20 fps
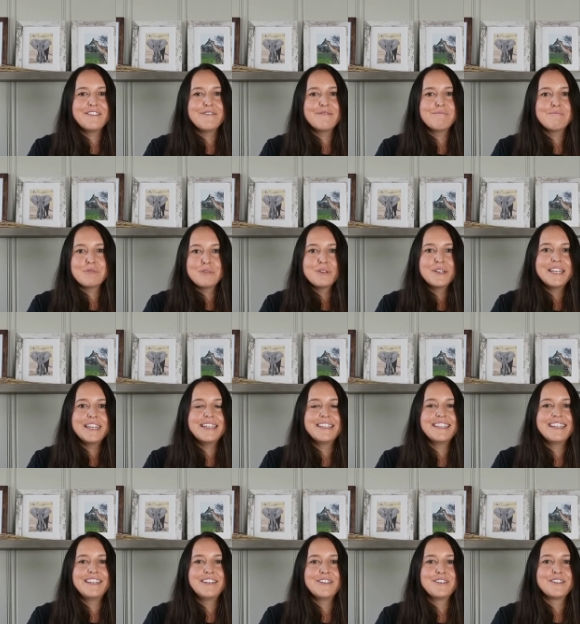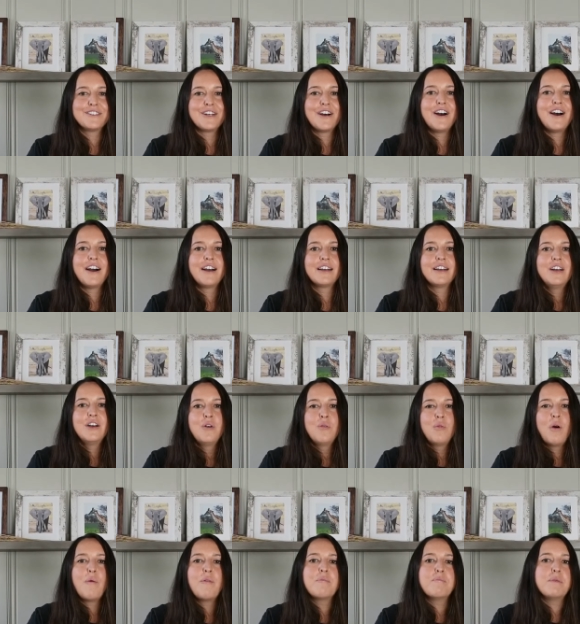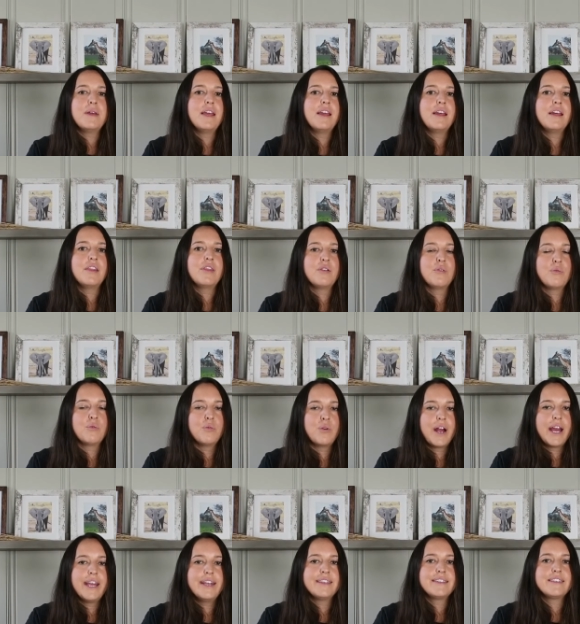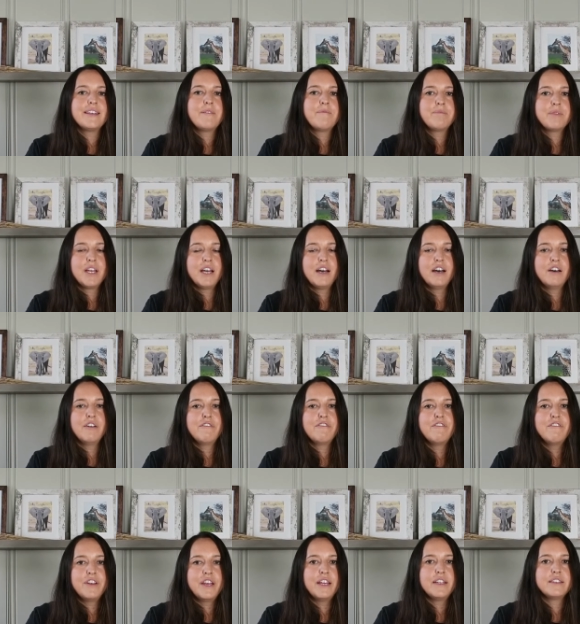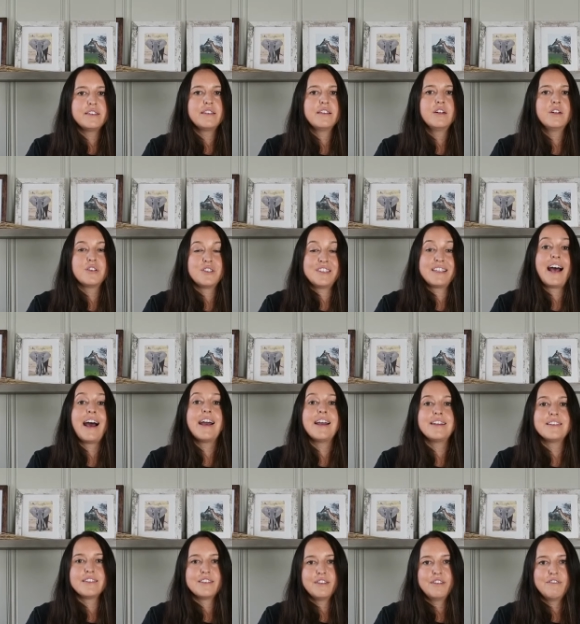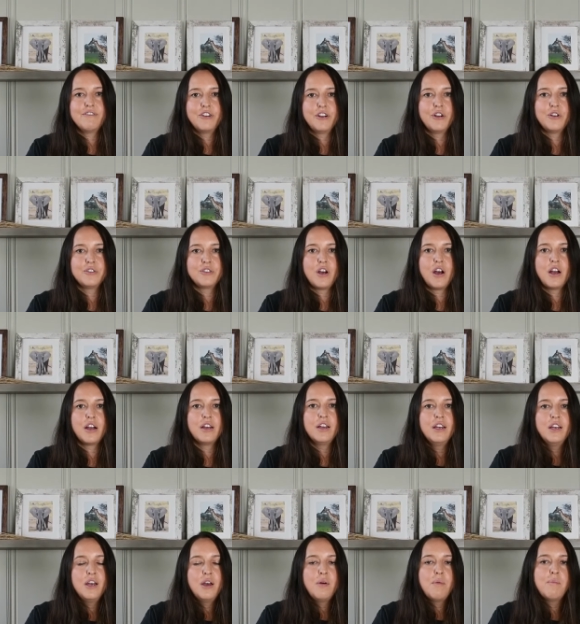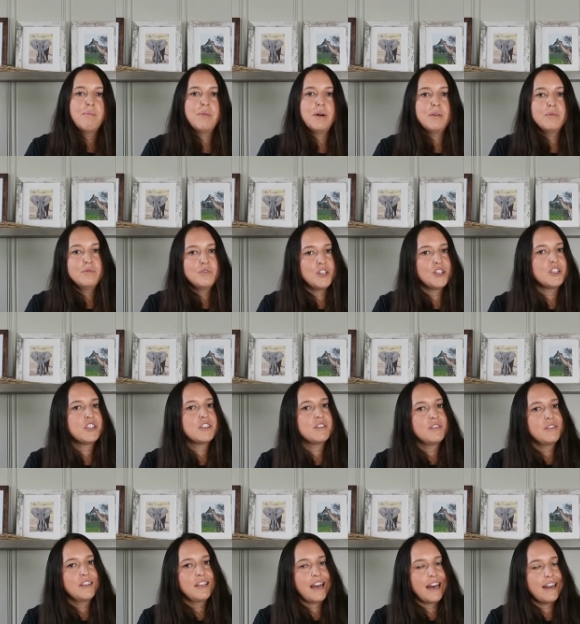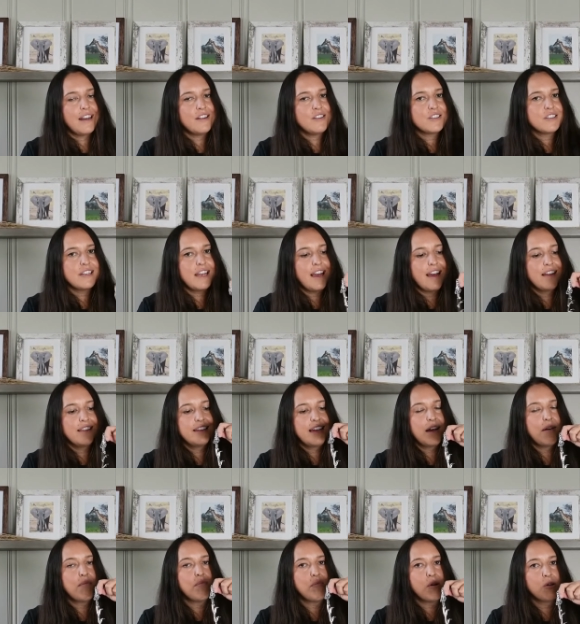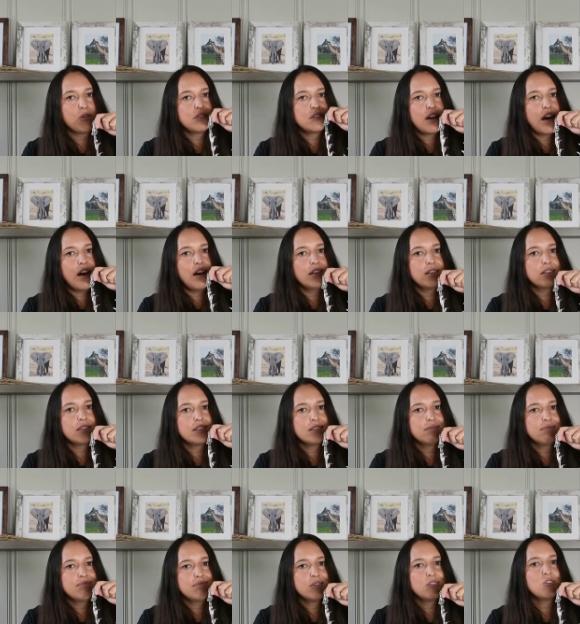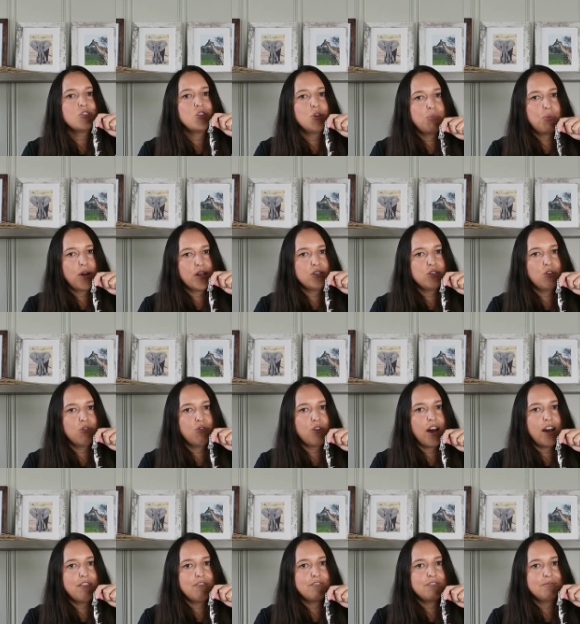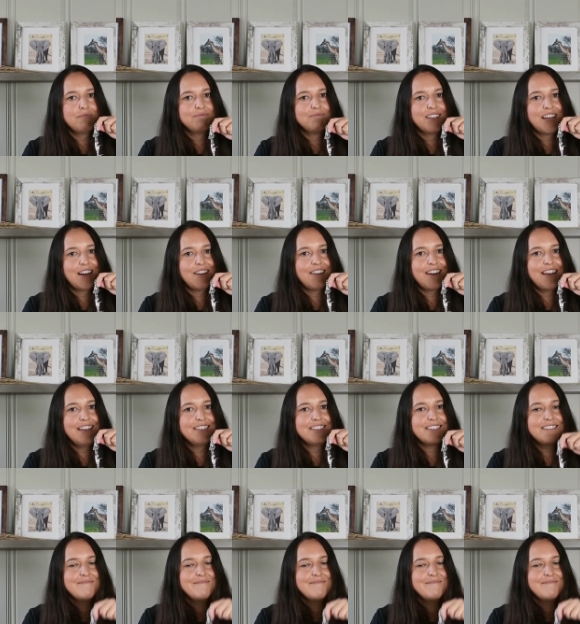breed in your dog, what would be the right fit or size for your dog. But just kind of understand that most dogs, 2.25, all right?